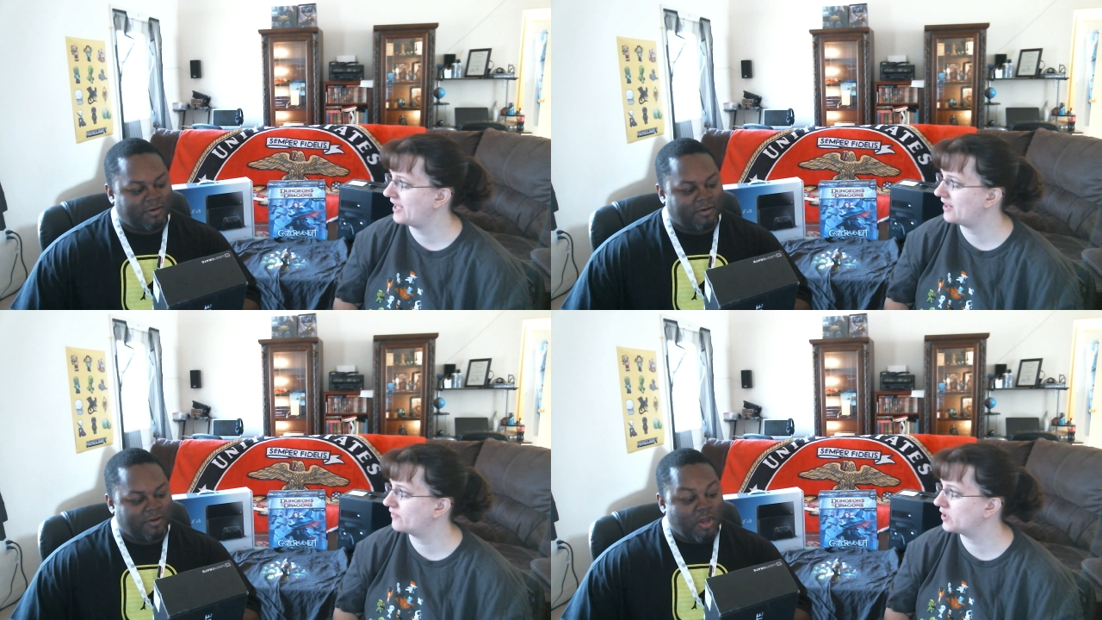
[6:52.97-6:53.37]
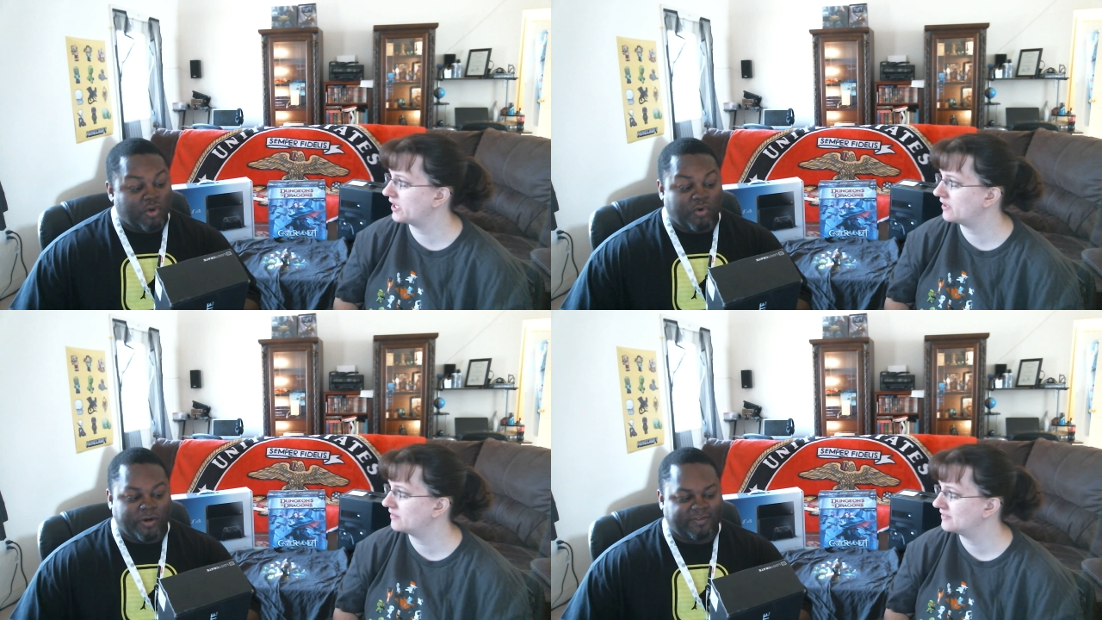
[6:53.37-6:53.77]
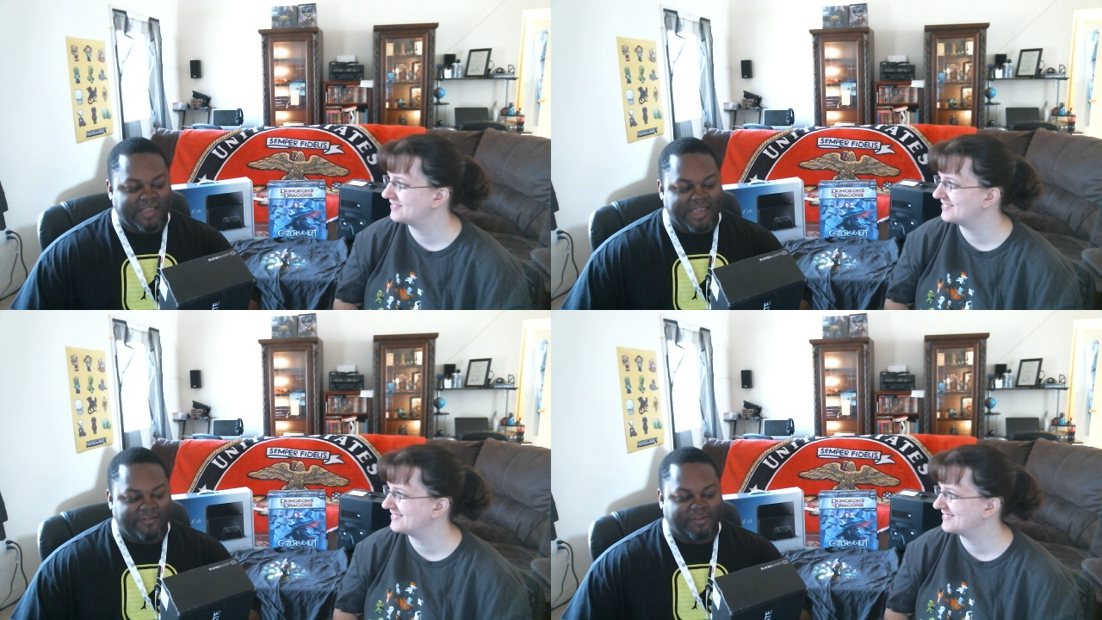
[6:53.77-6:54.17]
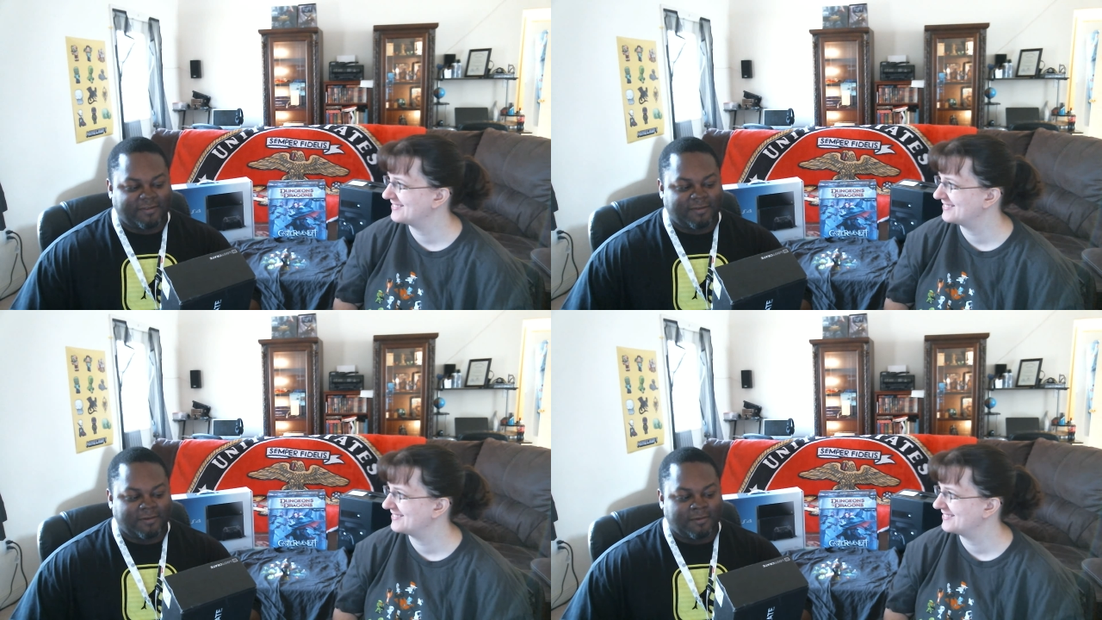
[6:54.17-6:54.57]
Speaker 1: California. Chris
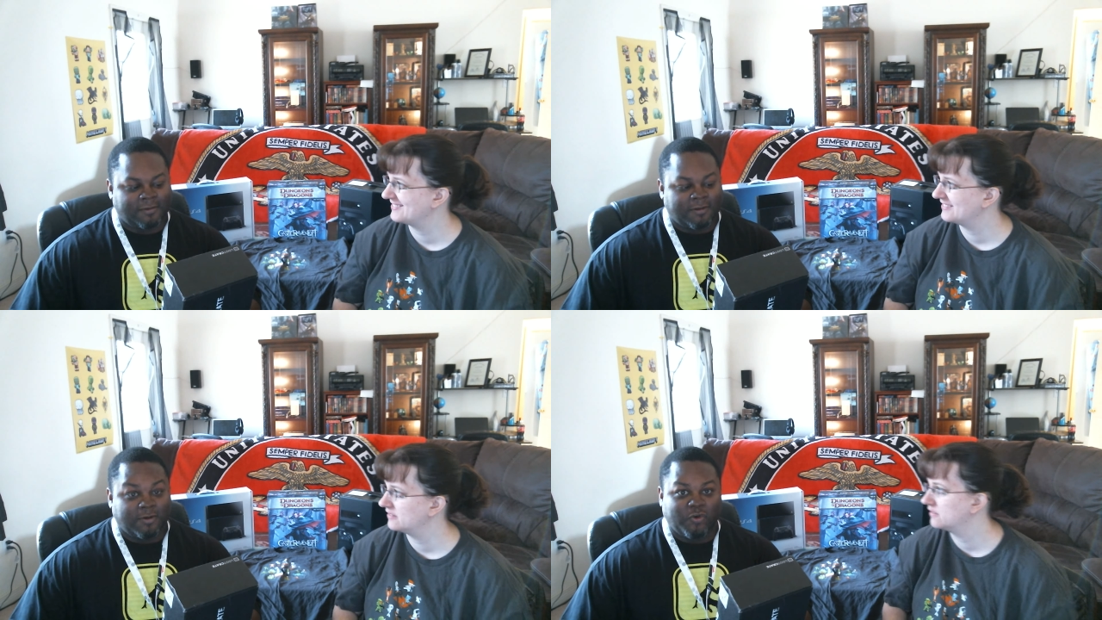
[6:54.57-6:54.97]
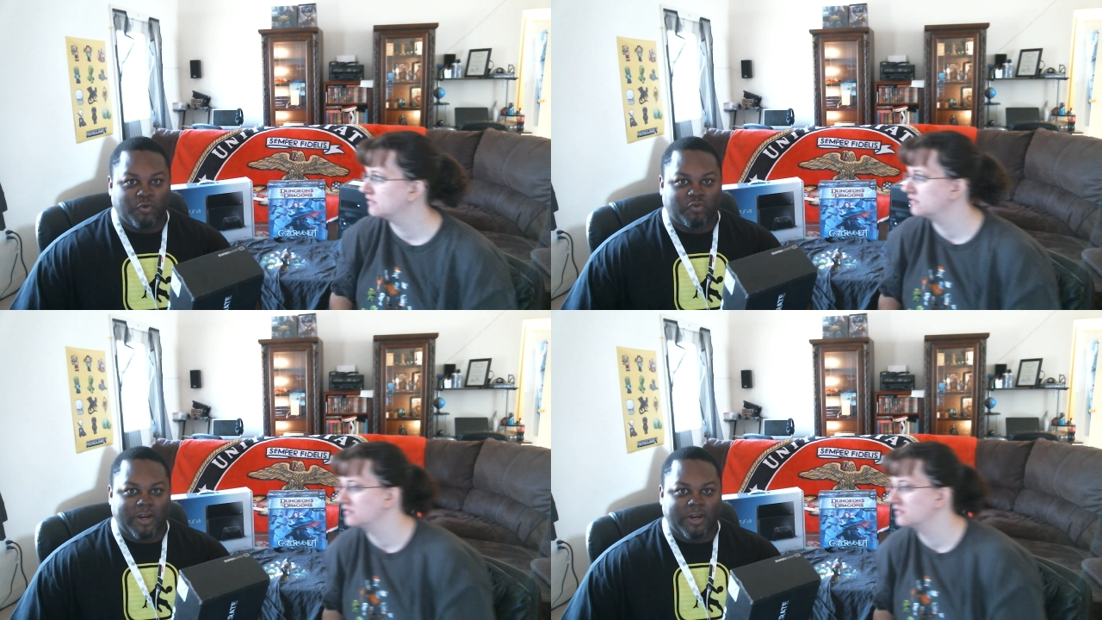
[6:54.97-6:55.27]
Davis, loot